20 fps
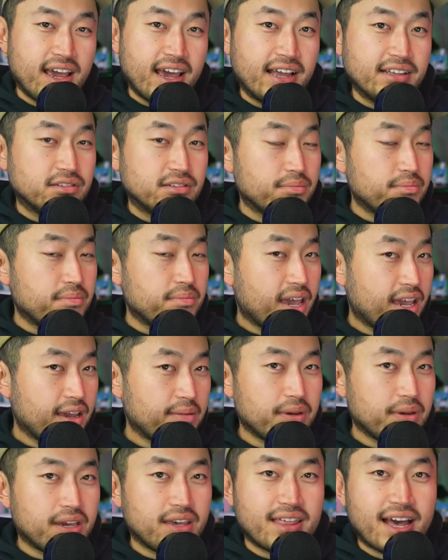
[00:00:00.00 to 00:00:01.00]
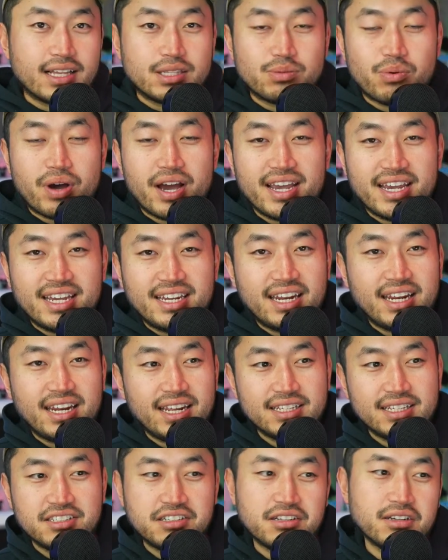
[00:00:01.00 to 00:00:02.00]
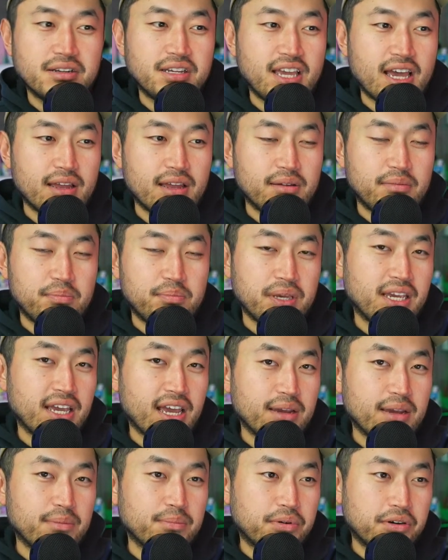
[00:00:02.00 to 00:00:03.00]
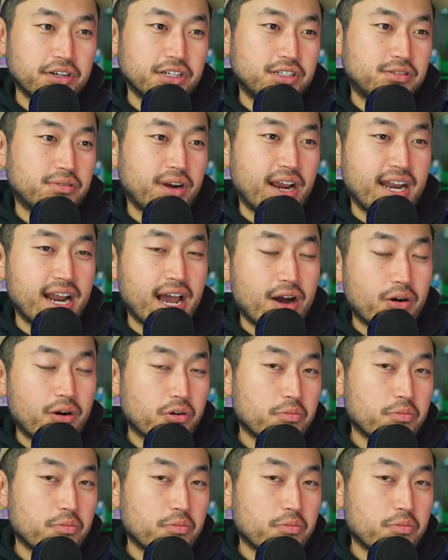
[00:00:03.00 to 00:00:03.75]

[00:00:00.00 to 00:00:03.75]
And so maybe that's why EDDs could be getting pushed right now,